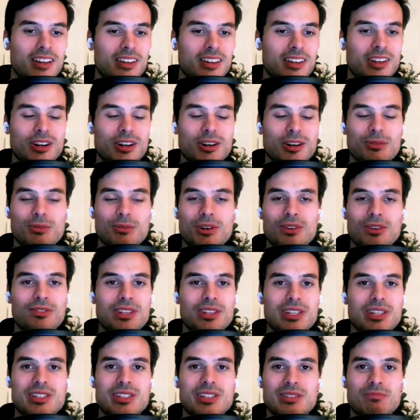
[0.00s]
one of
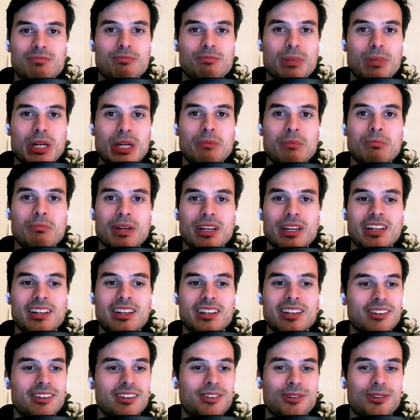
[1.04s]
these big
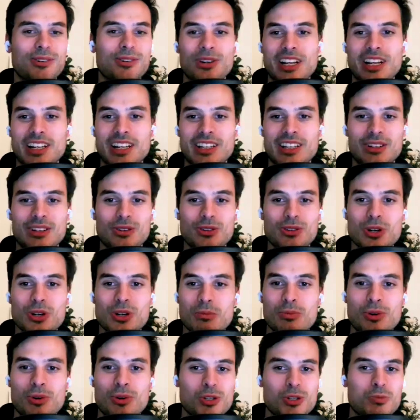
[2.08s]
or like,
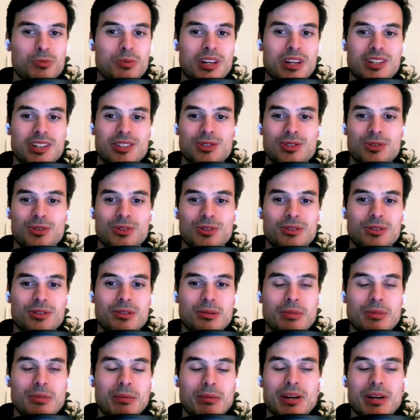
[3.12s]
top prospects or the
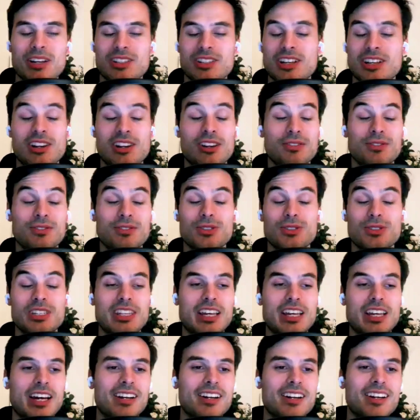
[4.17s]
big players. I'd love to see
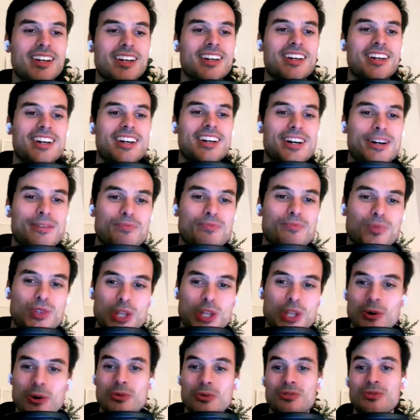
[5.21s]
that.
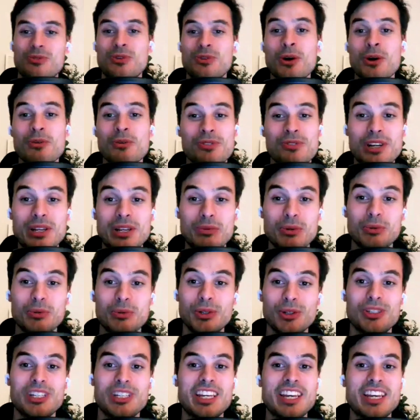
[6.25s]
So hopefully we
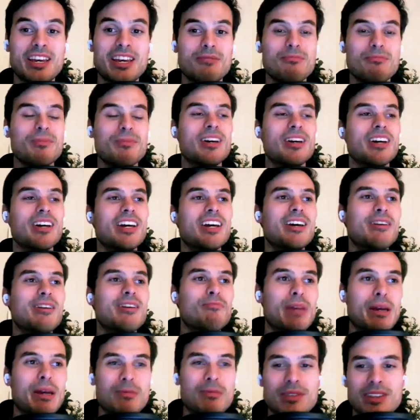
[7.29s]
will see him
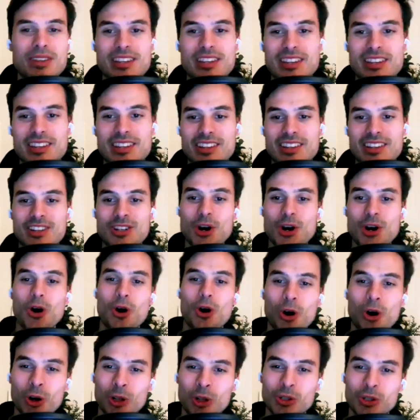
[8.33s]
maybe not
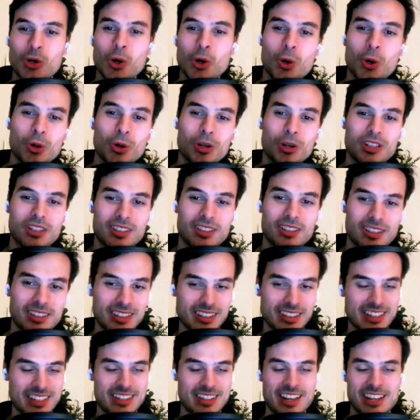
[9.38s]
on court
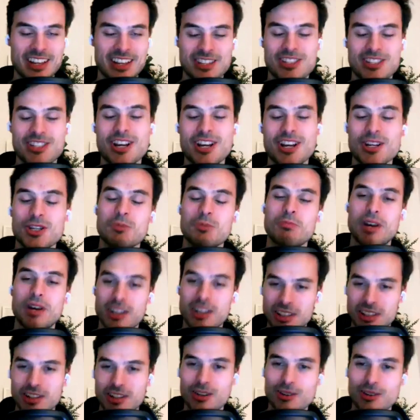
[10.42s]
as such, but
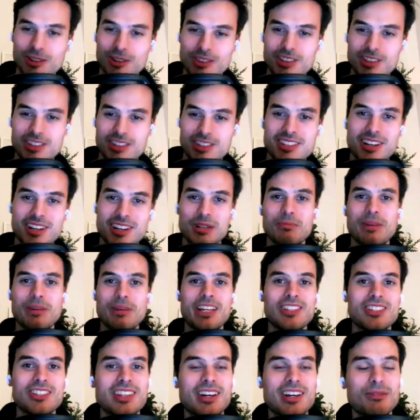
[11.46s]
on the side
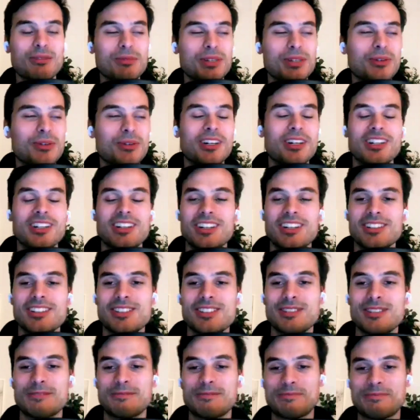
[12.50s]
bench. That'd be quite
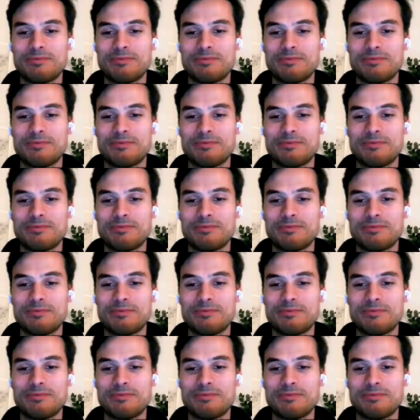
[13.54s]
nice.